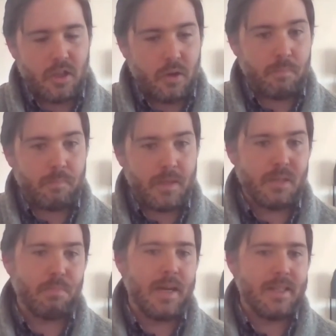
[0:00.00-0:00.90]
So
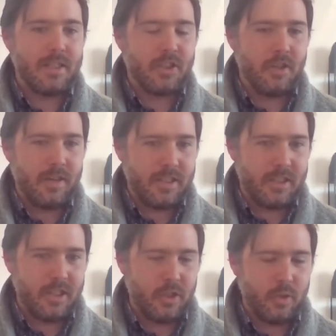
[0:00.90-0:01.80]
this applies to certain
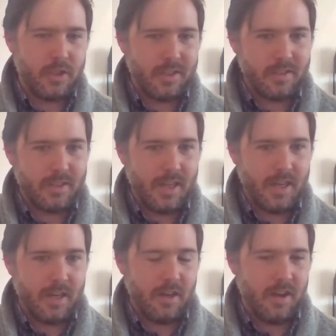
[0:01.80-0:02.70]
institutions
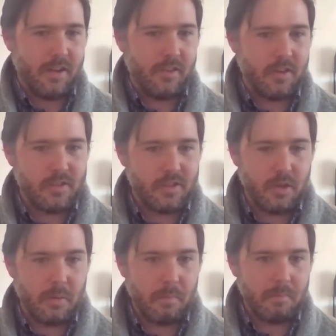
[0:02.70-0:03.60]
and not others.
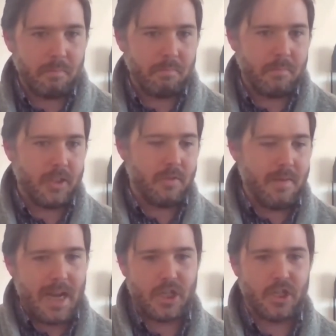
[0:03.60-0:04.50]
So these are
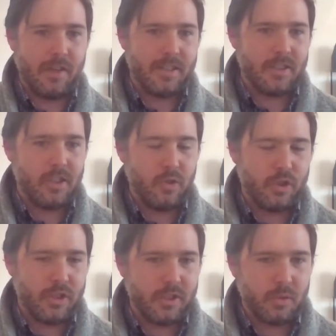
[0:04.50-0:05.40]
national
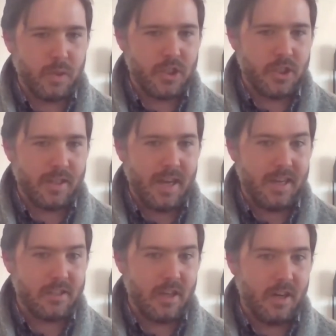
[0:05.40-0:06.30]
institutions, which in the
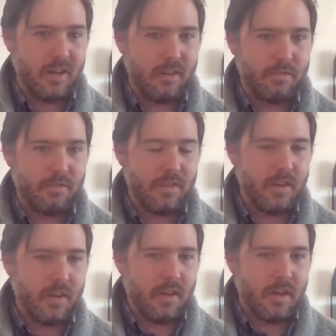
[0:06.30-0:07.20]
case of
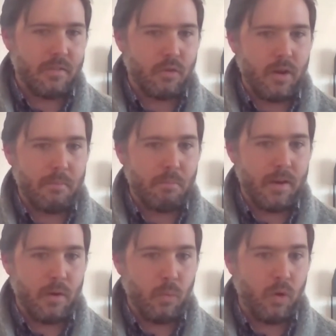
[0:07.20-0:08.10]
Great
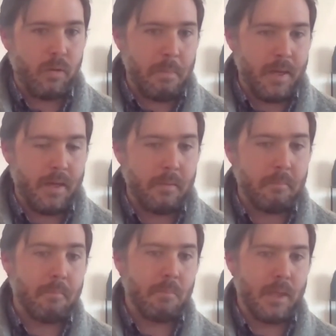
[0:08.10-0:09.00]
Britain would be
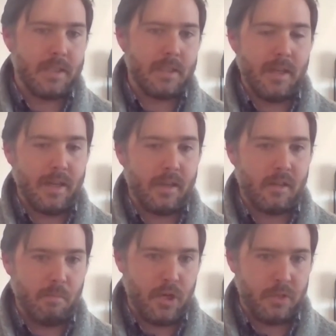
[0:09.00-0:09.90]
places like
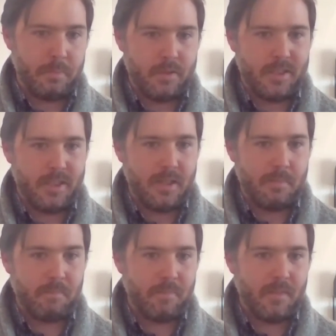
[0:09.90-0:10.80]
the British
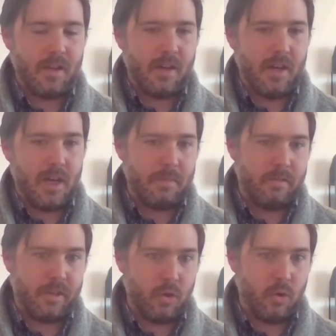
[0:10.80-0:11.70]
Museum, the
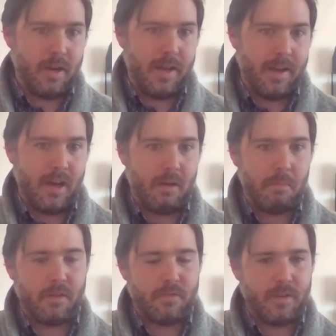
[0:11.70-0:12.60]
Victoria and
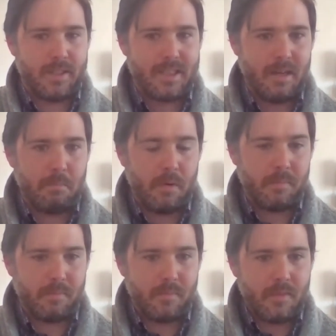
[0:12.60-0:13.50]
Albert, for example.